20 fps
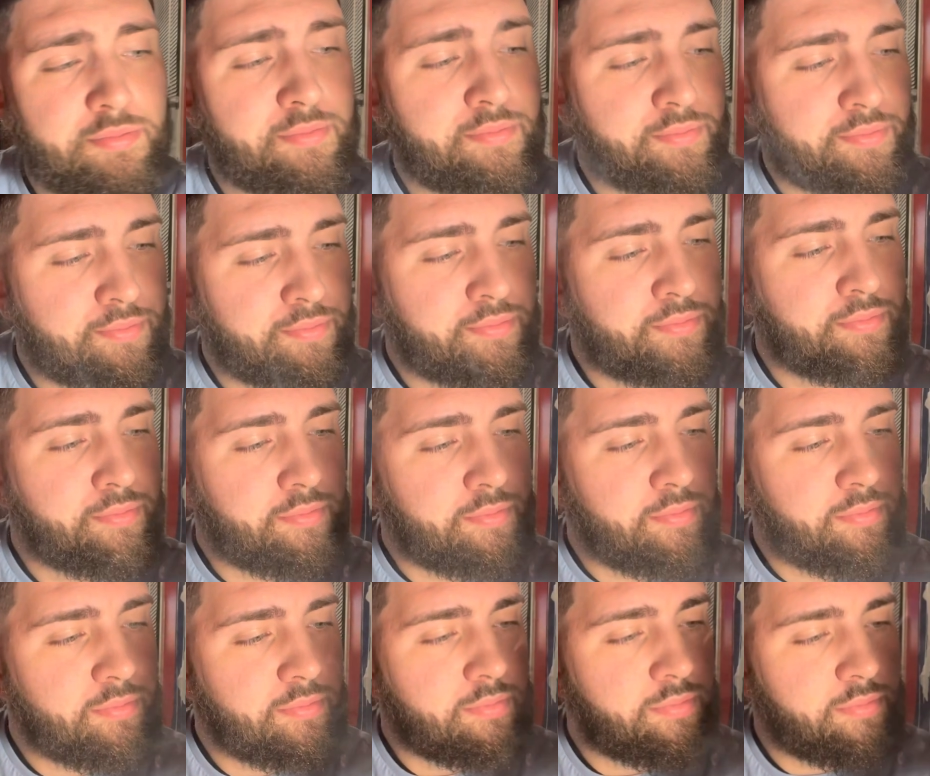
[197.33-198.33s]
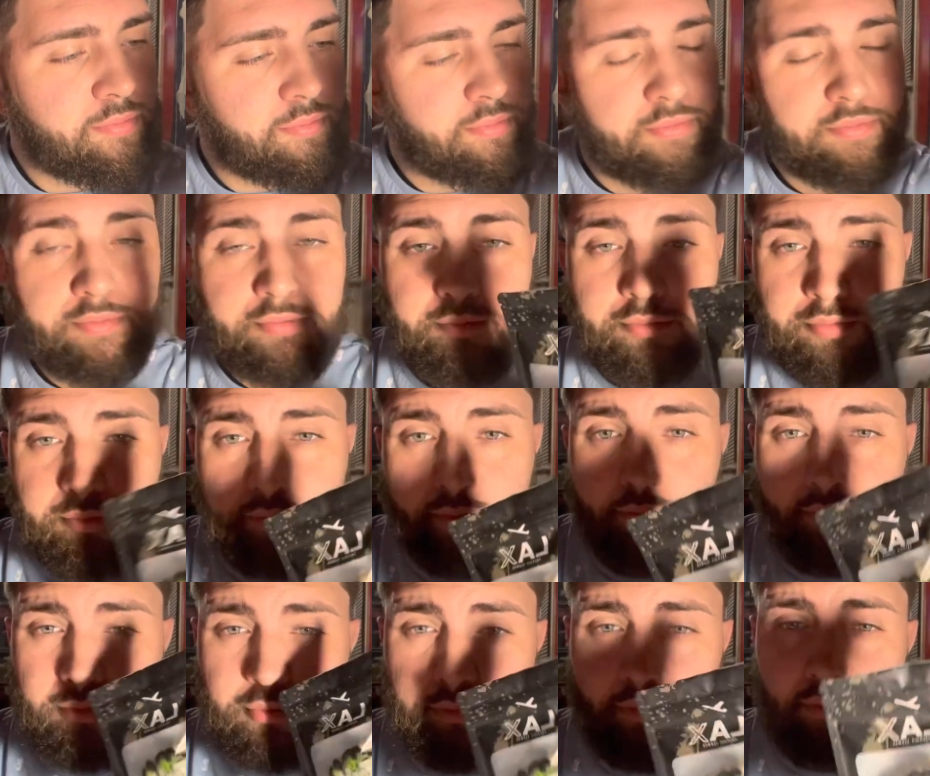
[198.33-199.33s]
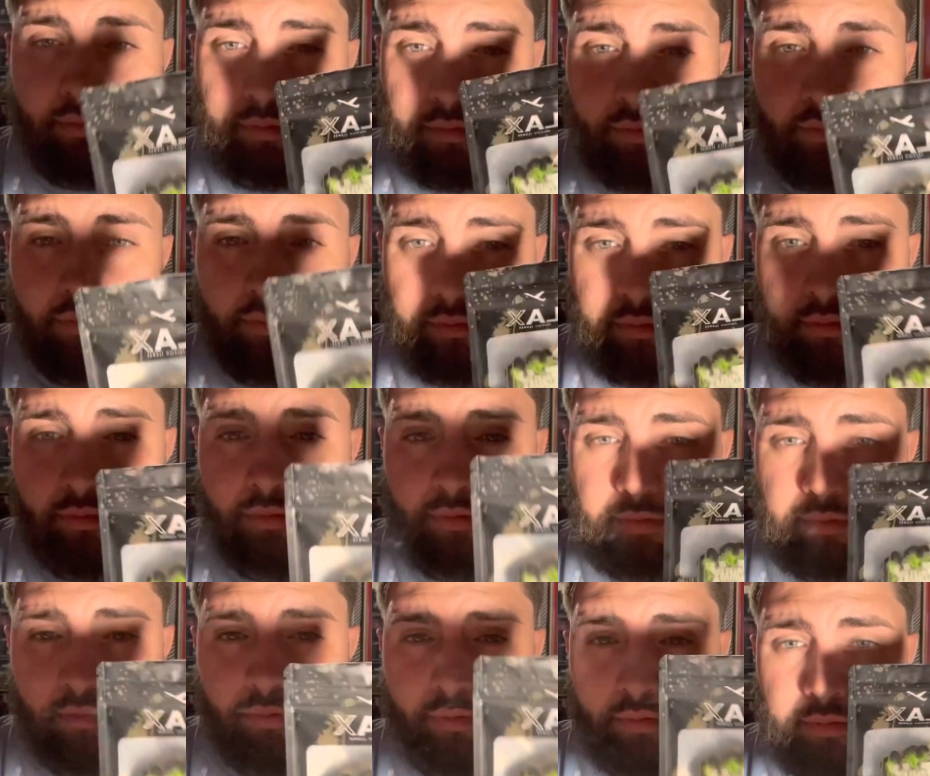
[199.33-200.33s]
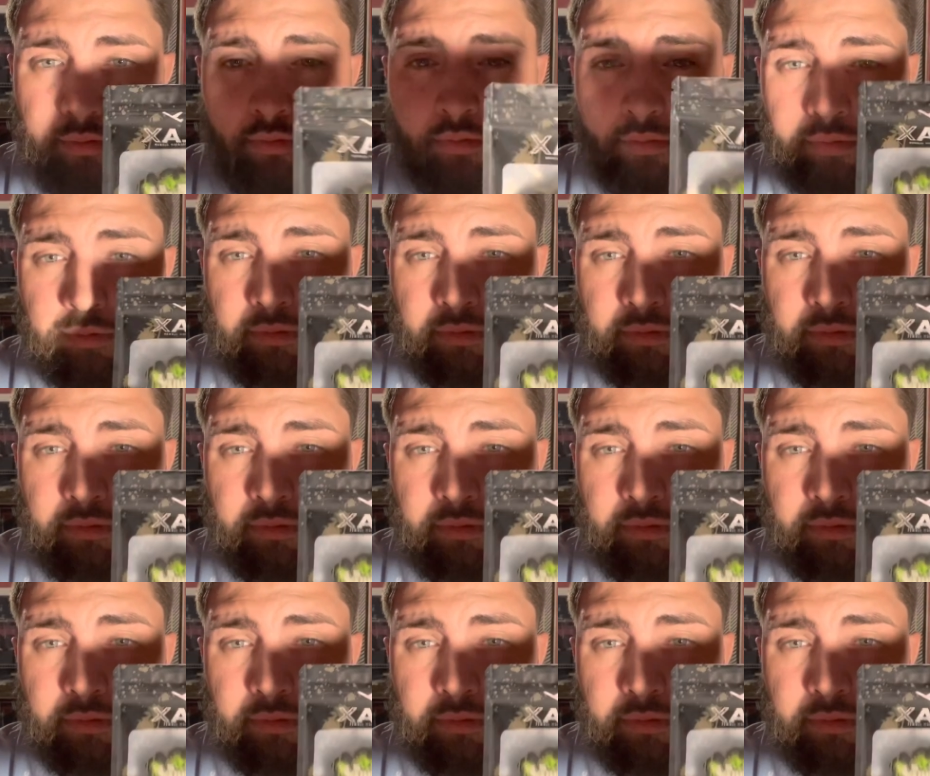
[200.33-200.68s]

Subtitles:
(silence)